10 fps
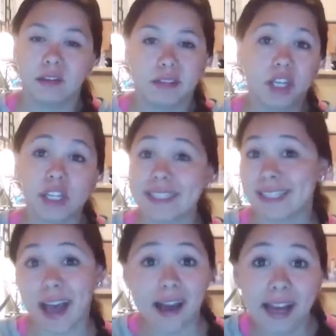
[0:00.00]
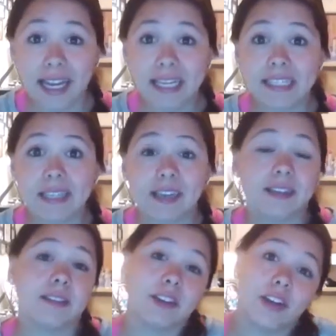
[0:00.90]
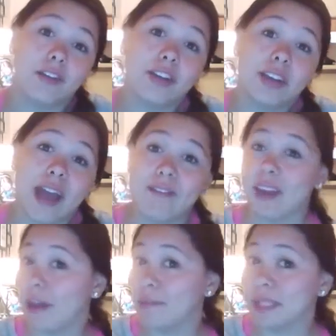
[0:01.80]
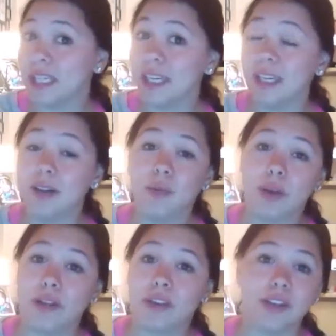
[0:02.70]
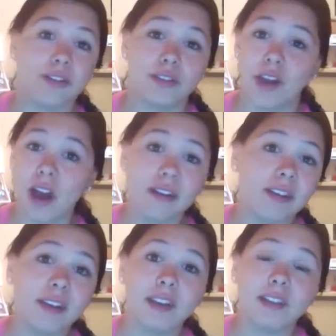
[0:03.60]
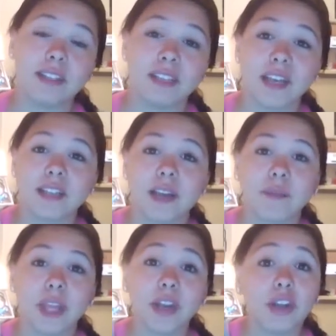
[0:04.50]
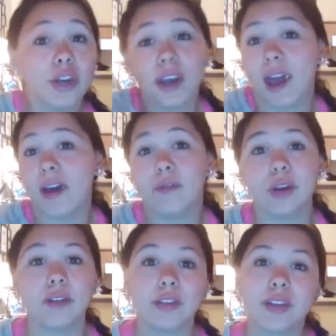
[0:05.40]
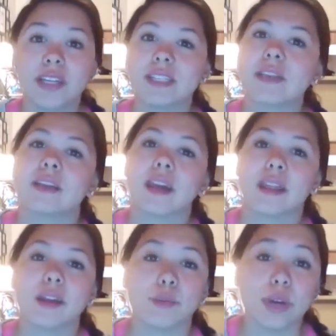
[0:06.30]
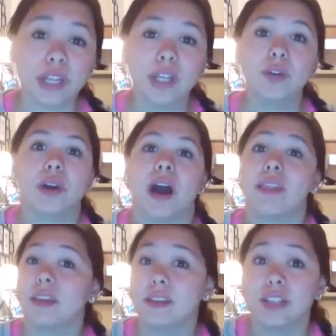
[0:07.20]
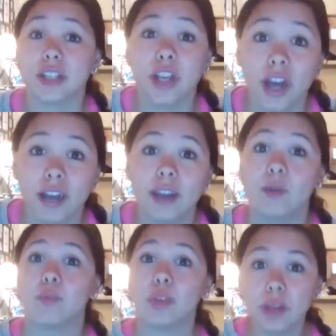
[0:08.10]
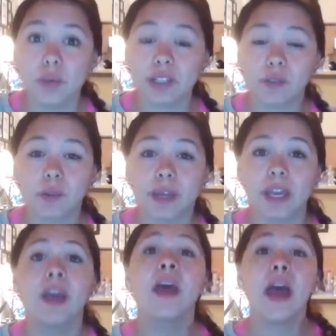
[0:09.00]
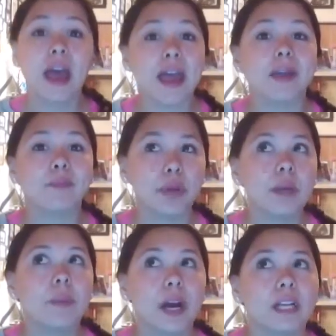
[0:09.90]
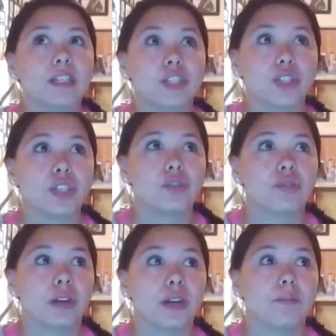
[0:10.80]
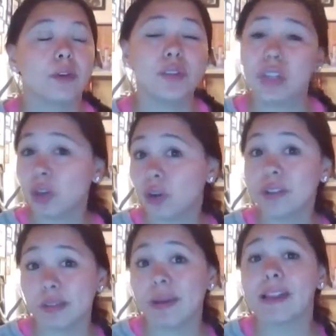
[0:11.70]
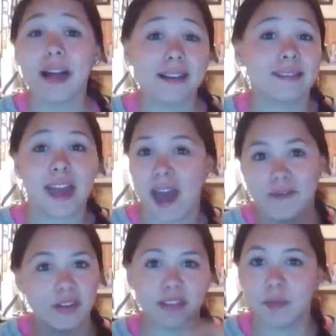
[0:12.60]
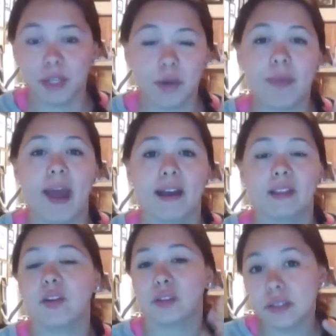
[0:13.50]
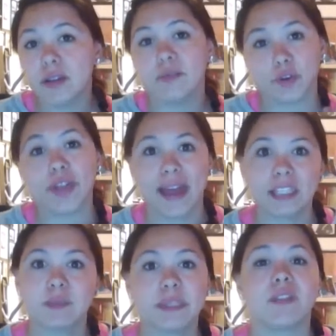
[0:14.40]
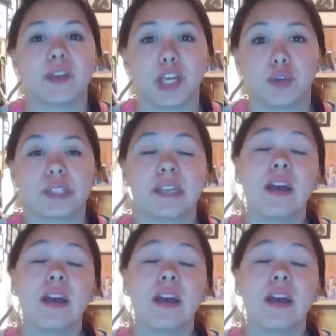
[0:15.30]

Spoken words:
it's a good size, and you know, you could have it empty whenever you're not needing to study something, or you could have whatever you need to study in there with you. I think it's just good. It really works for me, and pretty much most of the girls in my class have a similar bag for that specific use.